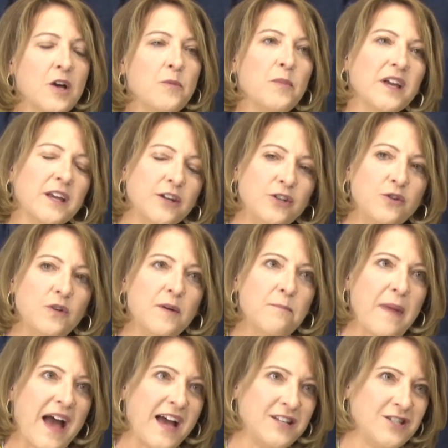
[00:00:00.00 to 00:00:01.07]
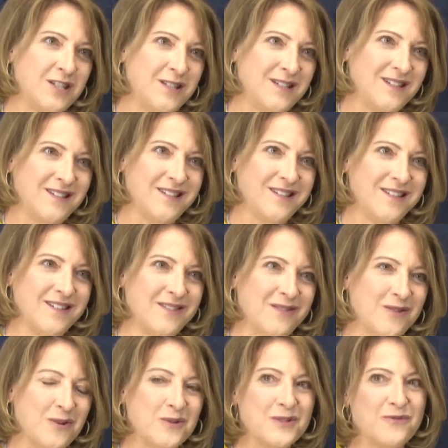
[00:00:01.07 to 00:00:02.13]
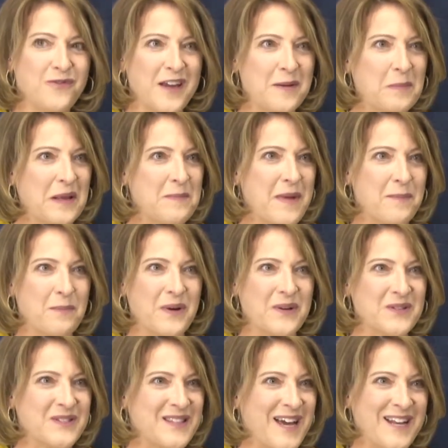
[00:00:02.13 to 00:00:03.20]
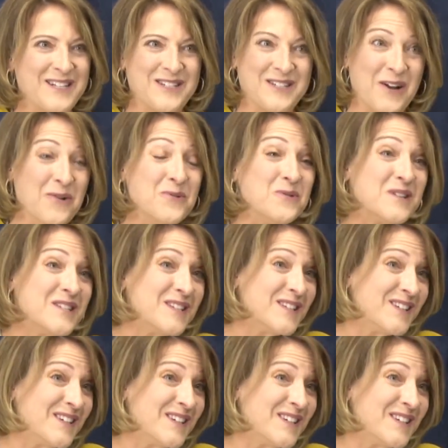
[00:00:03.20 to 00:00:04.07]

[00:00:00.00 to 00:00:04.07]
But can you imagine those family members that don't